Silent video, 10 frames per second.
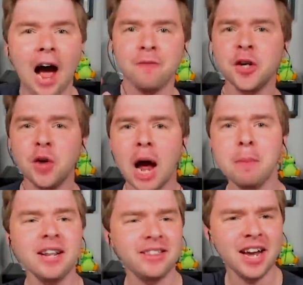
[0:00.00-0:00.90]
after I
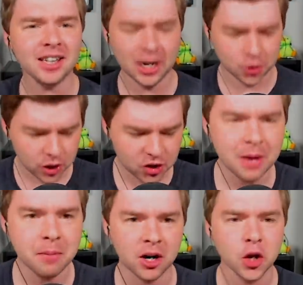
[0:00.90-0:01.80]
beat the electric
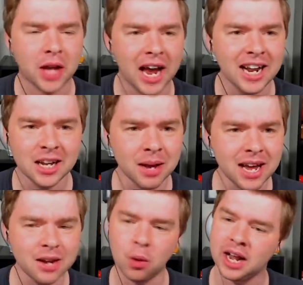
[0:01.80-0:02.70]
gym, are you kidding
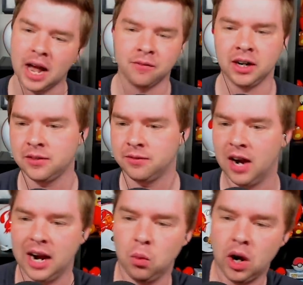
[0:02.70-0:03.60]
me? Whatever, it's
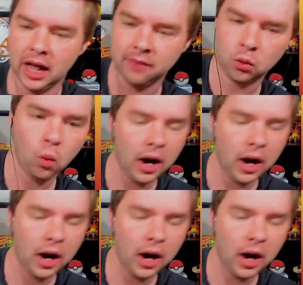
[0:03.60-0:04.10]
fine, whatever,